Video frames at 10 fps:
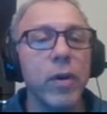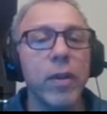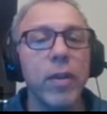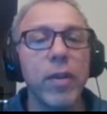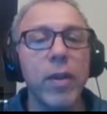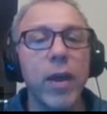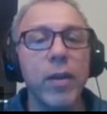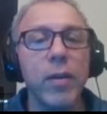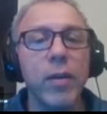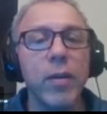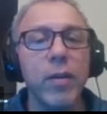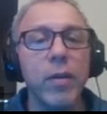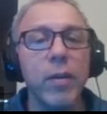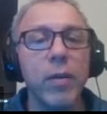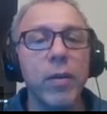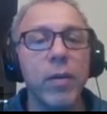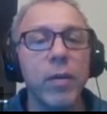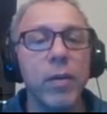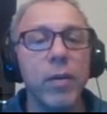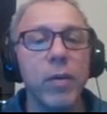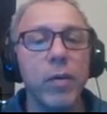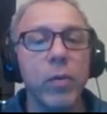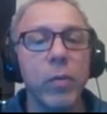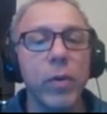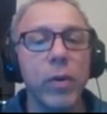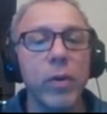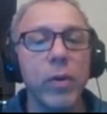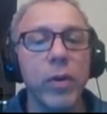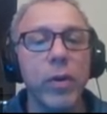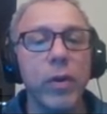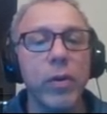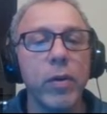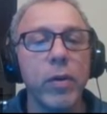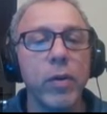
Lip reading: and then we are here,